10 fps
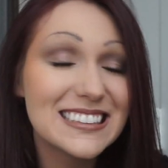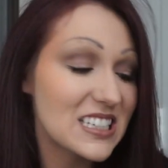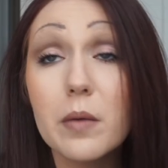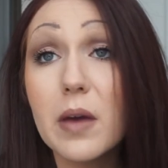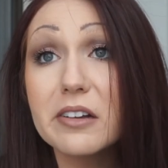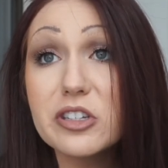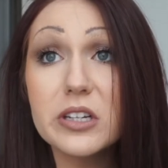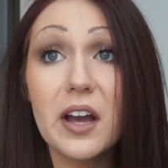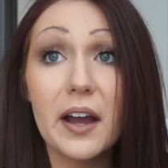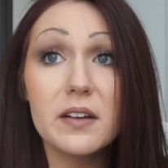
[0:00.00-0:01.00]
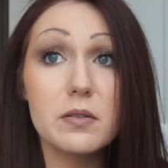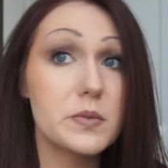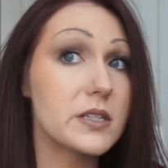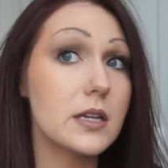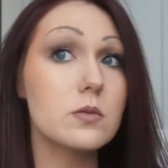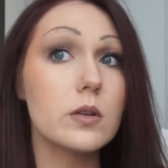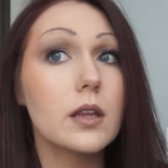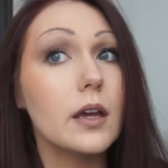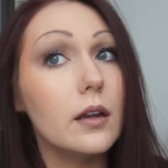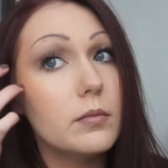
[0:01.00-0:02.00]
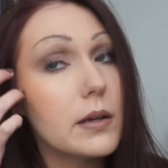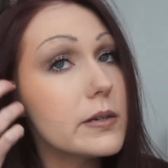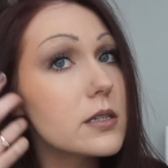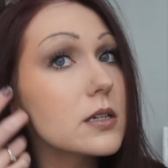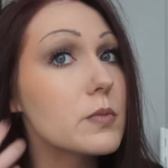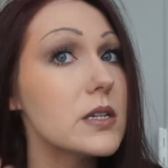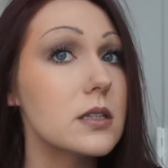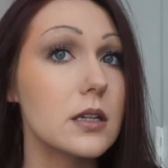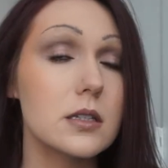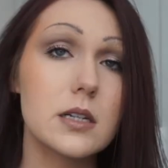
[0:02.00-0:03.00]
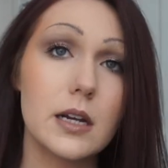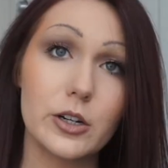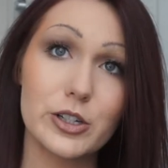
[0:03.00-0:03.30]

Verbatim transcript: I'm actually kind of obsessed with it. Maybe it's because my skin's tanner